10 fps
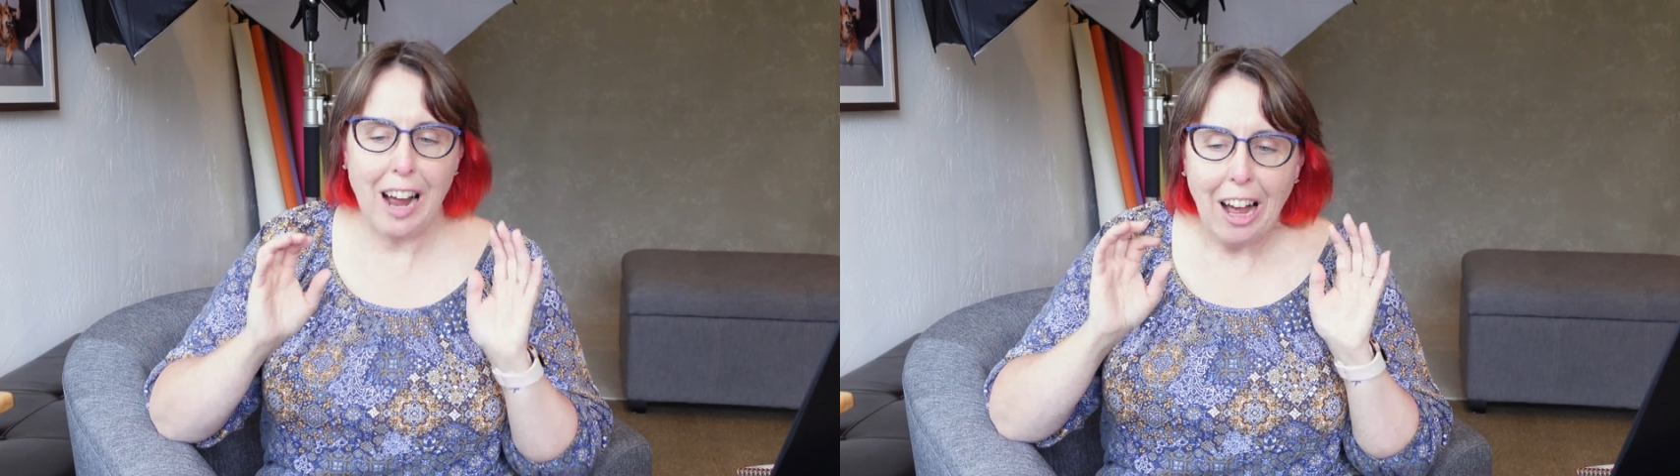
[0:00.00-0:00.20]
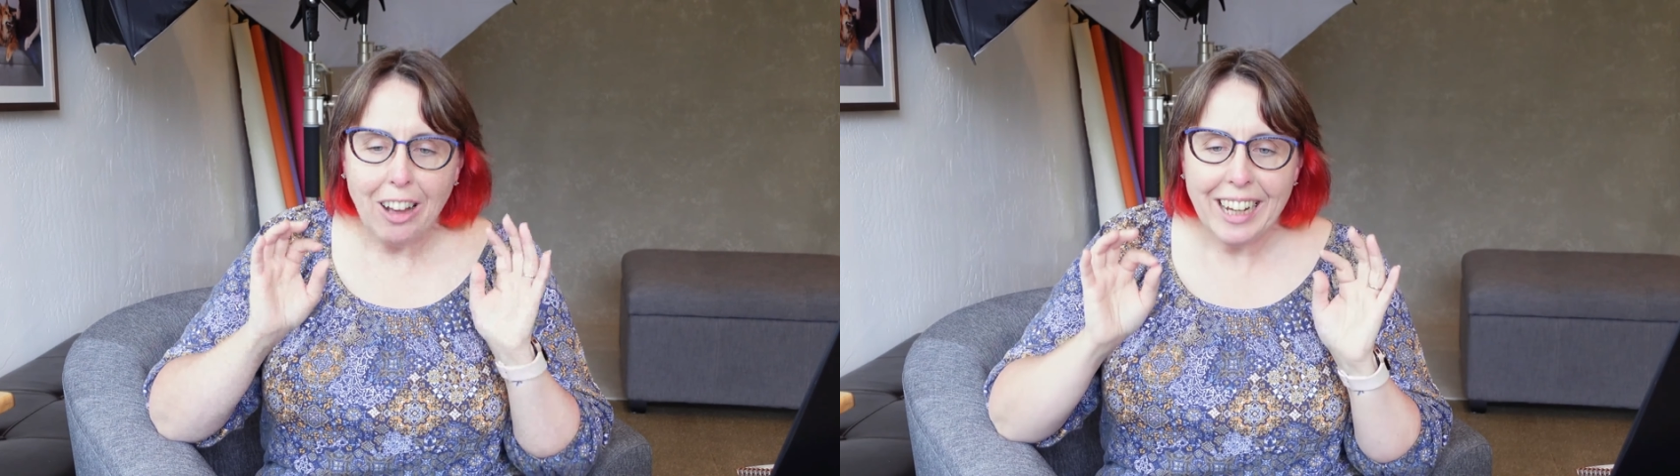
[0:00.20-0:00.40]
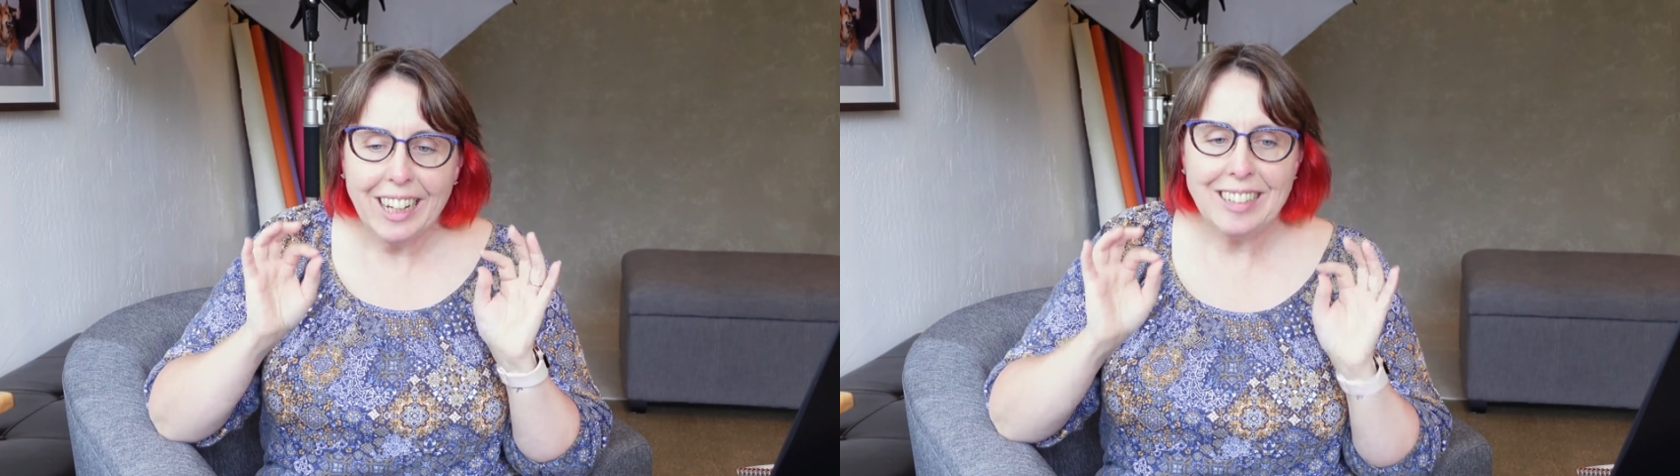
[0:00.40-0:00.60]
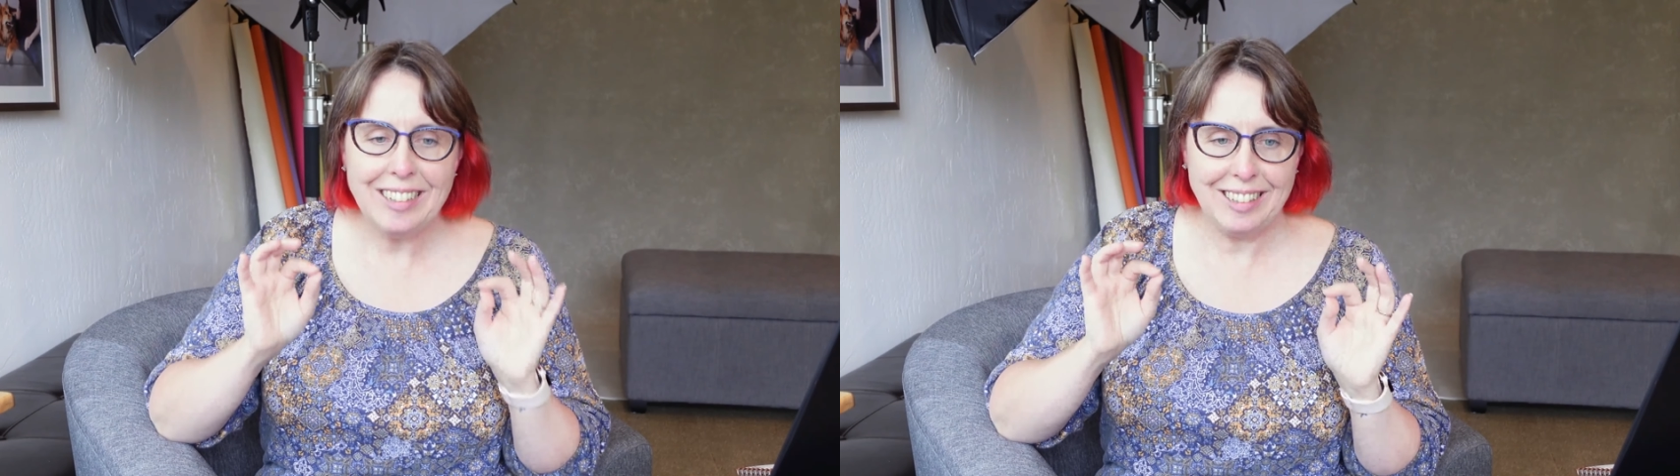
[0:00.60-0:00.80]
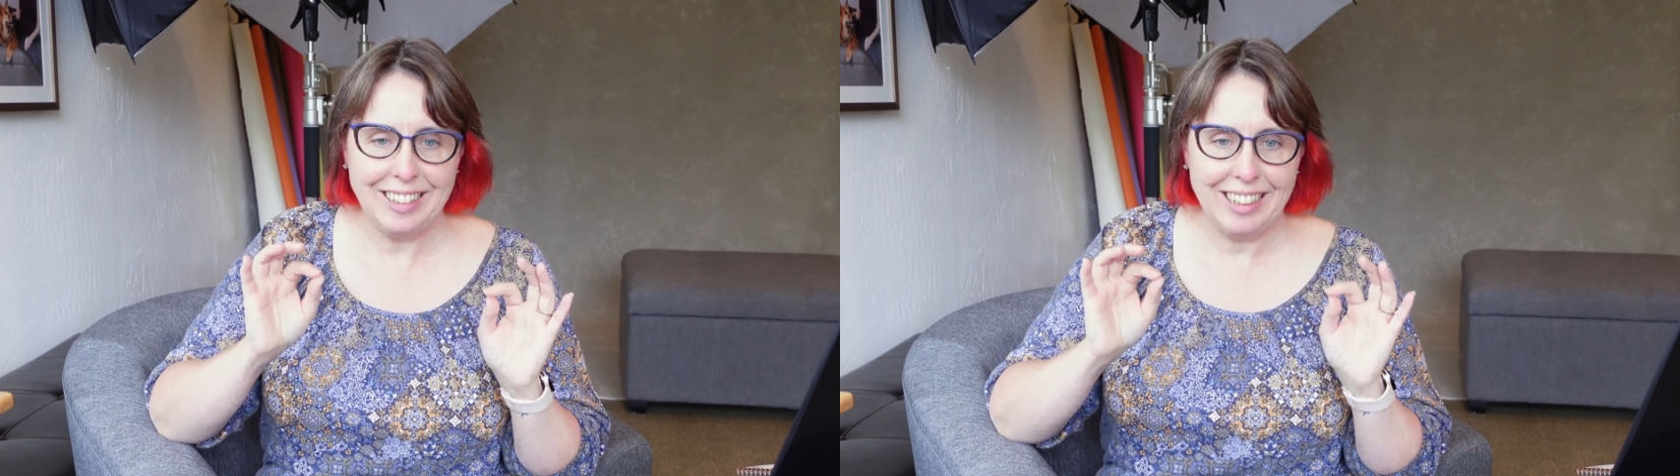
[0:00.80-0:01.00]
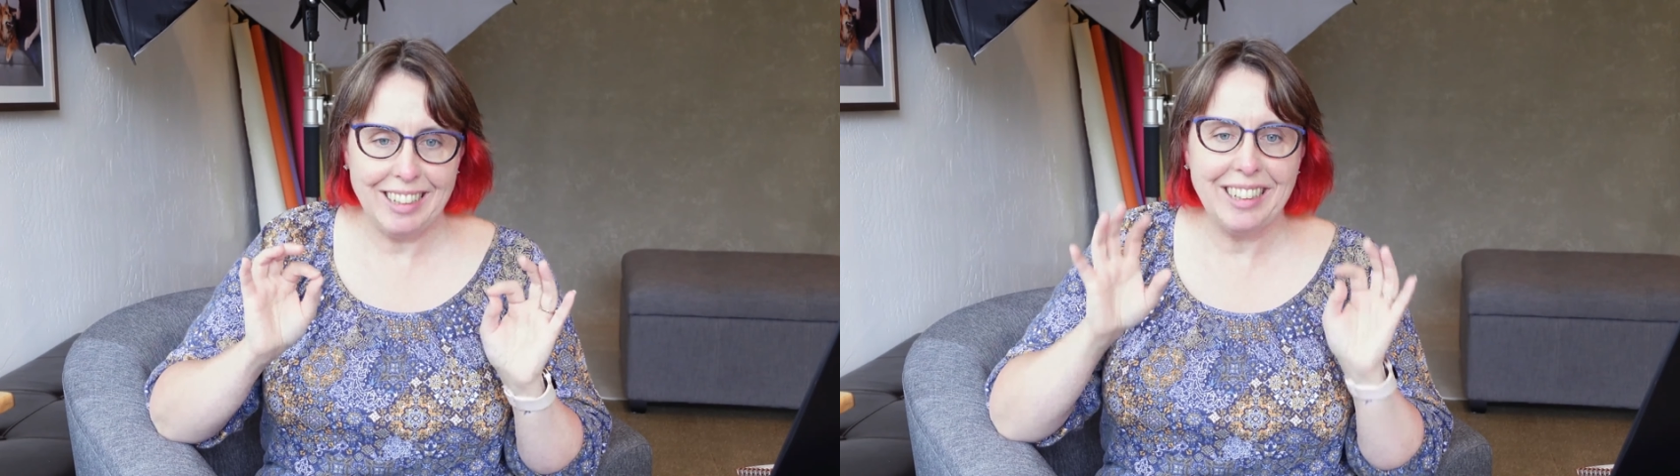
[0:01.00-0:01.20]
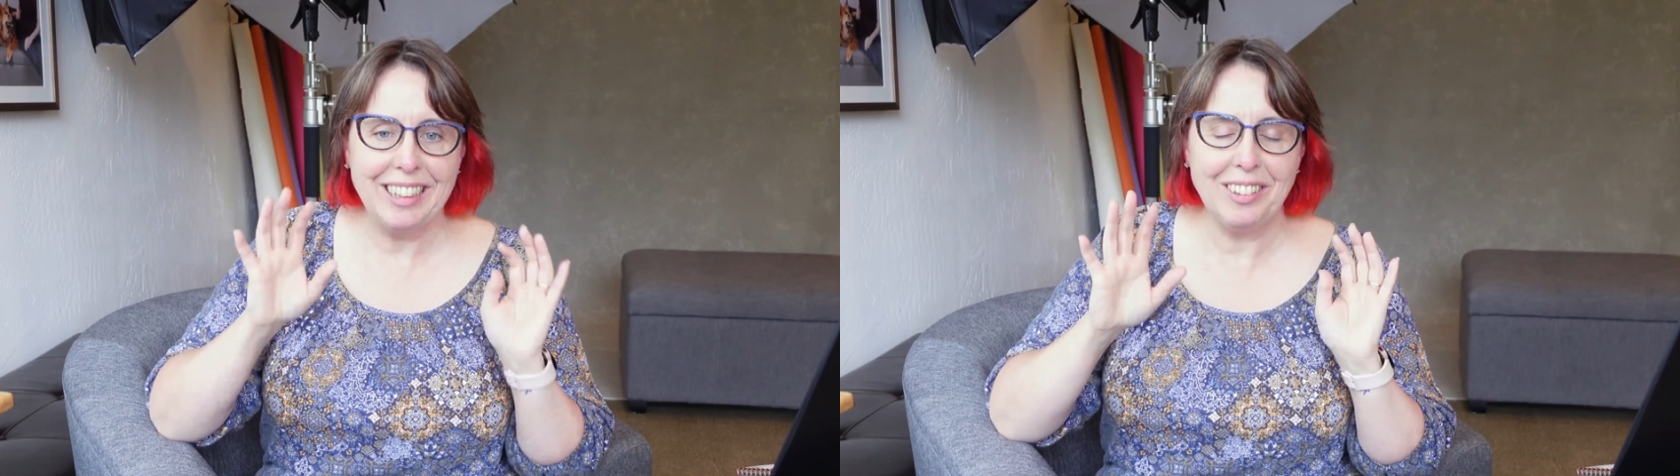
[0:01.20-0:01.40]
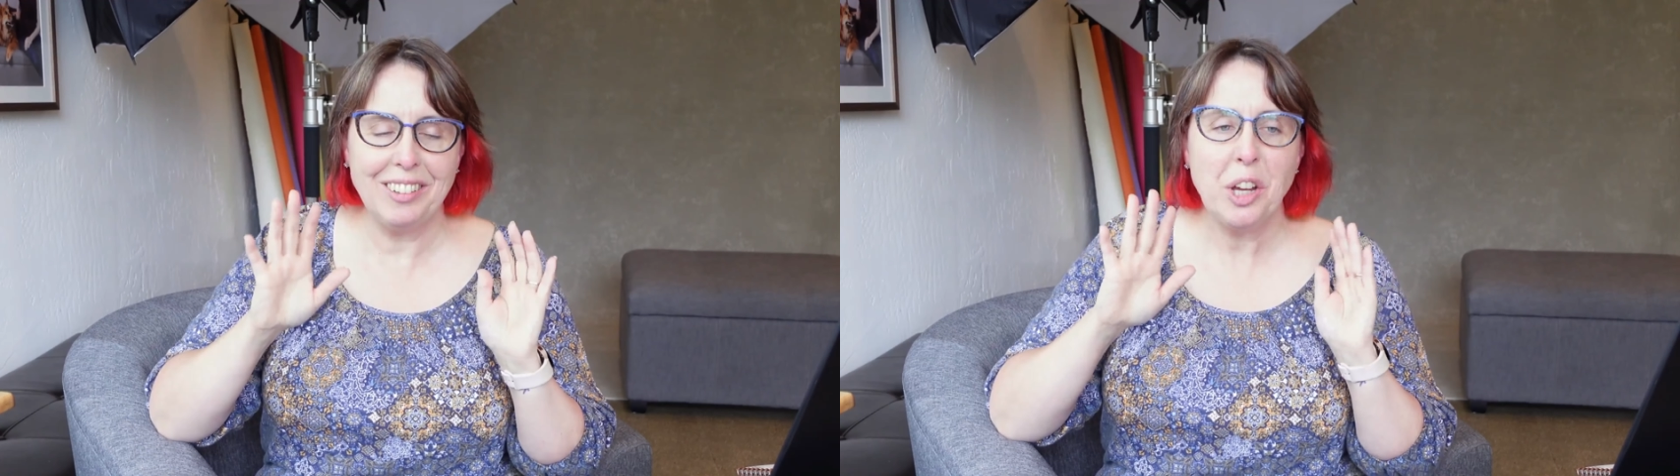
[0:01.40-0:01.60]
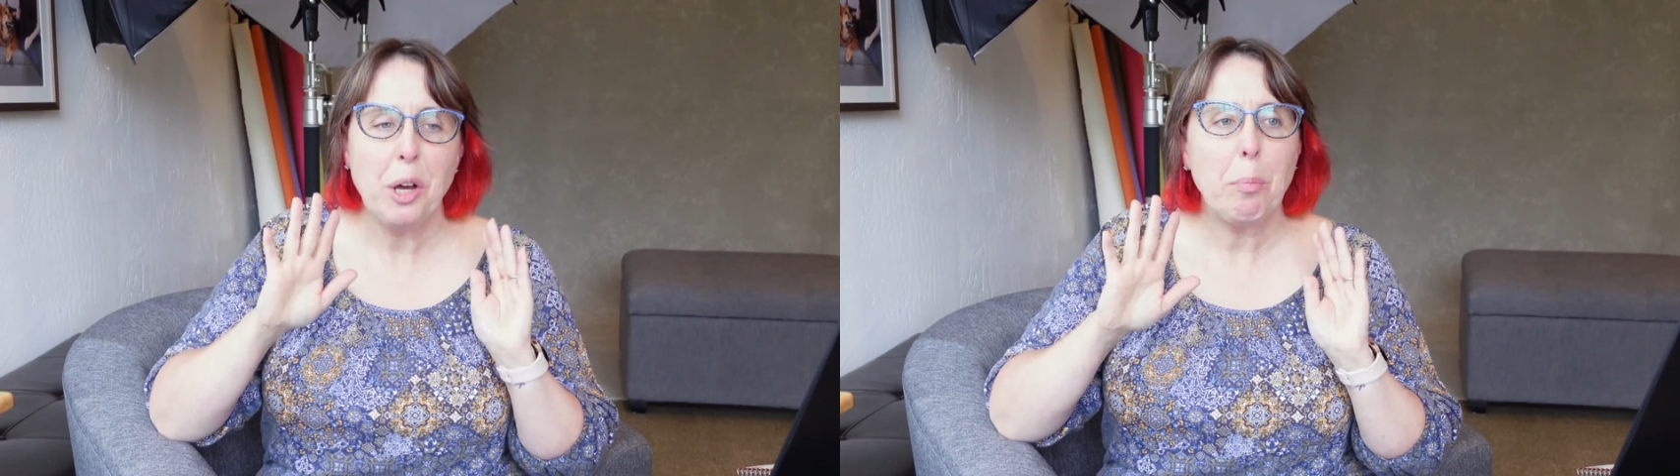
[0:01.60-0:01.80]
all I can see is